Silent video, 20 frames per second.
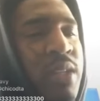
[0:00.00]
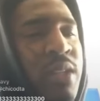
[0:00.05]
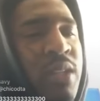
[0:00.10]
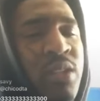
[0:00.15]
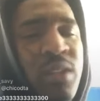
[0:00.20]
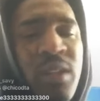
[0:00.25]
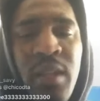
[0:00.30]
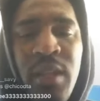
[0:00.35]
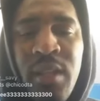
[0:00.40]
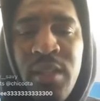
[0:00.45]
this
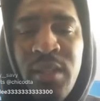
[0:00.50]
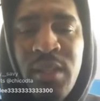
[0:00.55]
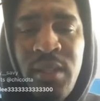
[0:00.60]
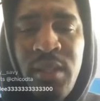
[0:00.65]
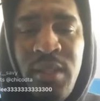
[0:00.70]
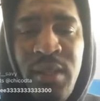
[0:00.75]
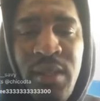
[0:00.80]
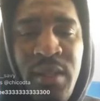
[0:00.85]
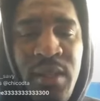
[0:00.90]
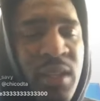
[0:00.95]
nigga
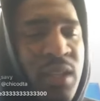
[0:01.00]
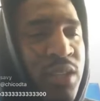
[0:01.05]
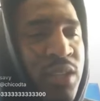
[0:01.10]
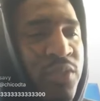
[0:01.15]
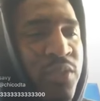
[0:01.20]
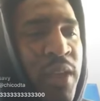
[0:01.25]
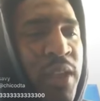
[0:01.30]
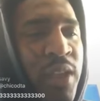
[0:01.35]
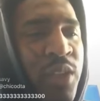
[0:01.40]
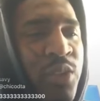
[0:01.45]
sending these
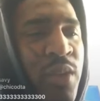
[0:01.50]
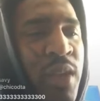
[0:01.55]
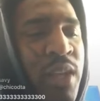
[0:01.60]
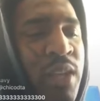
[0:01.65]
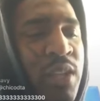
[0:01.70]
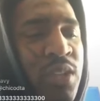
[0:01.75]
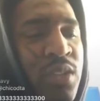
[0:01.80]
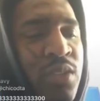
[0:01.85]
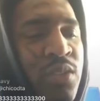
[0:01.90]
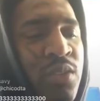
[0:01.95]
fake Drake
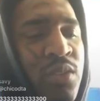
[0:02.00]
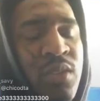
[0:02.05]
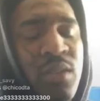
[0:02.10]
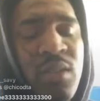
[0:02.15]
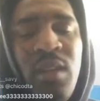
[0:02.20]
songs?